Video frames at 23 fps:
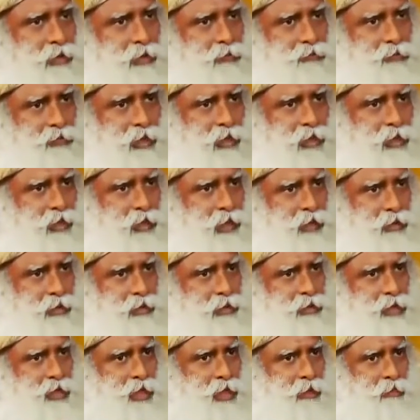If ten like
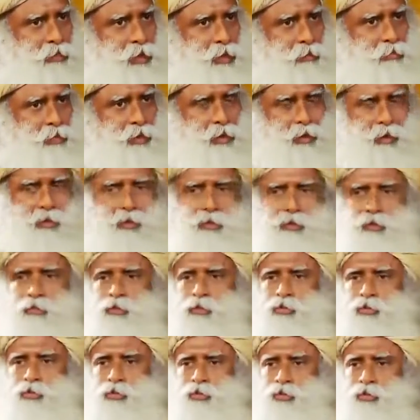this came up, you
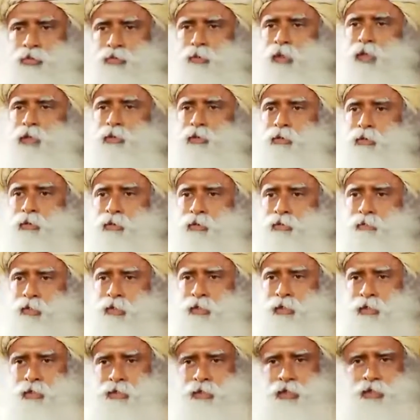would choose where to go,
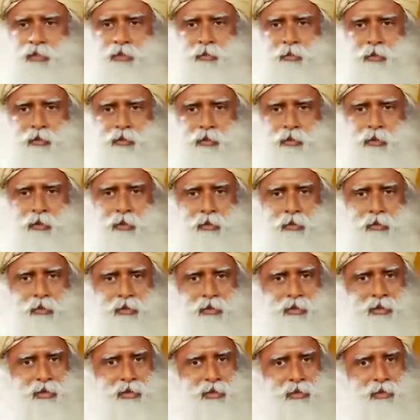where it's sensible to go,
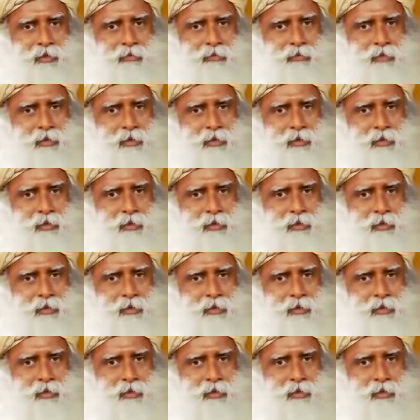isn't it?